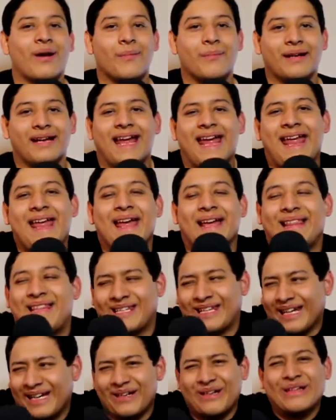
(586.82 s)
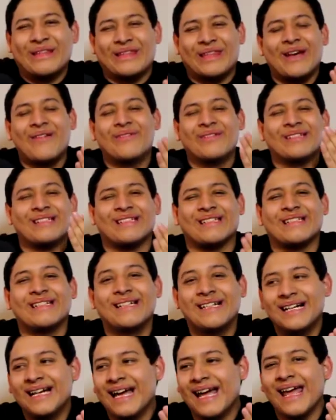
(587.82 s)
because like there was
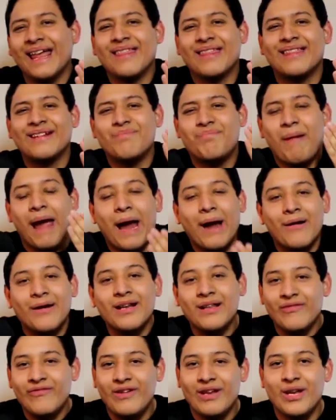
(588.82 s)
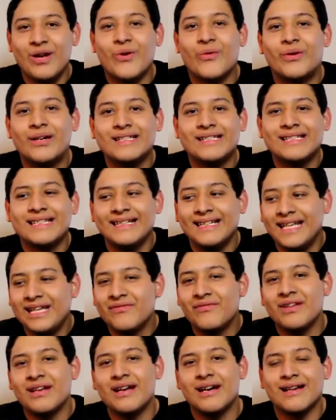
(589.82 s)
the parody video wasn't
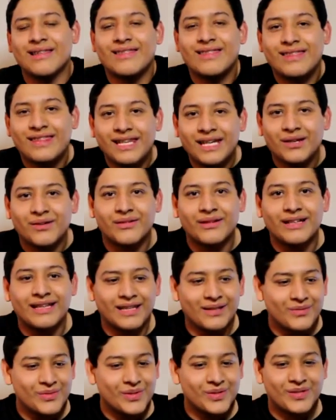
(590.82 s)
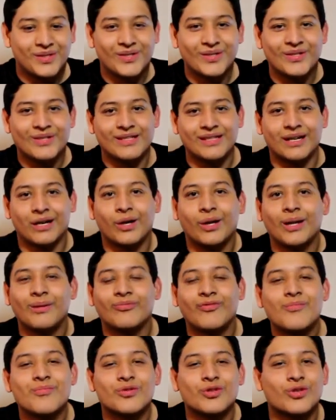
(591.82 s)
even a theory. It was just a clip
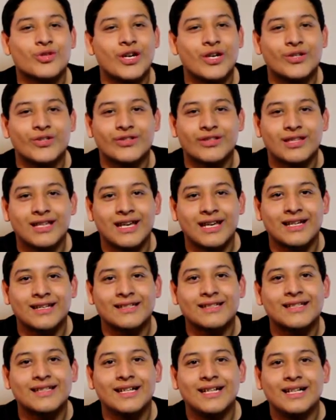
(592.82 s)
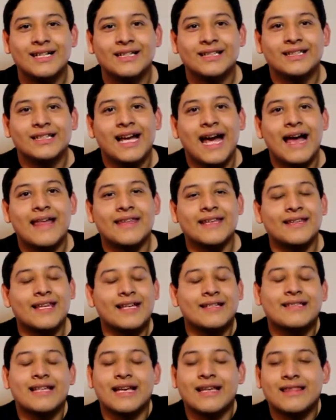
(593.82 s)
from Stranger Things. And then
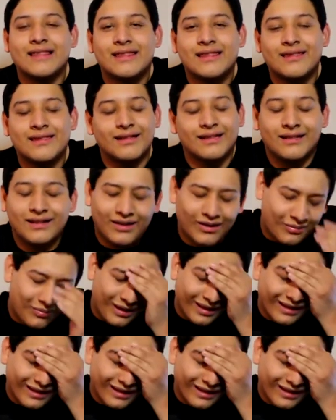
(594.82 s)
they say, oh my